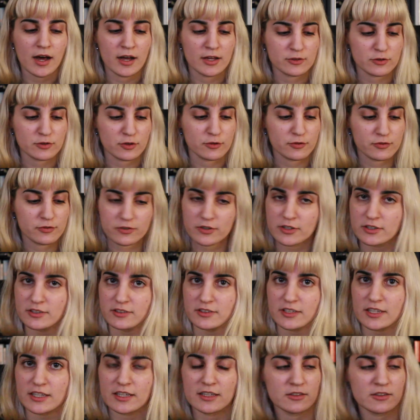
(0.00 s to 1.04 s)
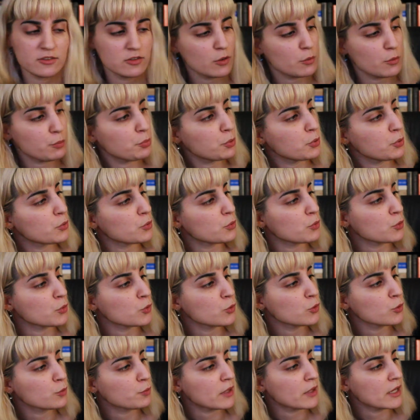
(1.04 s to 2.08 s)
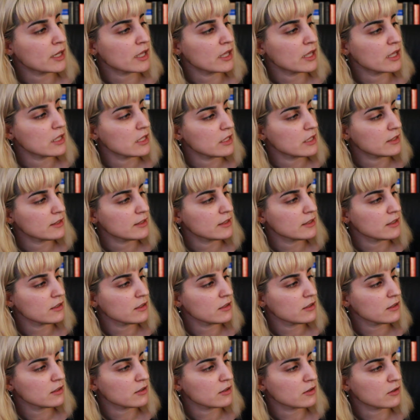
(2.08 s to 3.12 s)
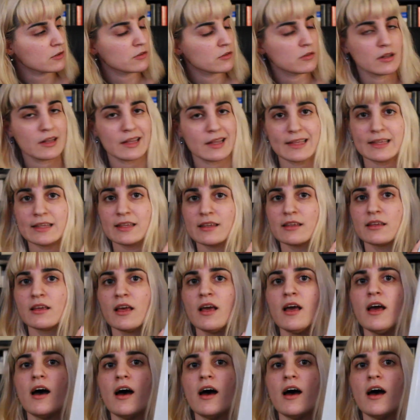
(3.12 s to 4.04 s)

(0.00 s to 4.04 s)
So first is Pool by Jihyeon Lee.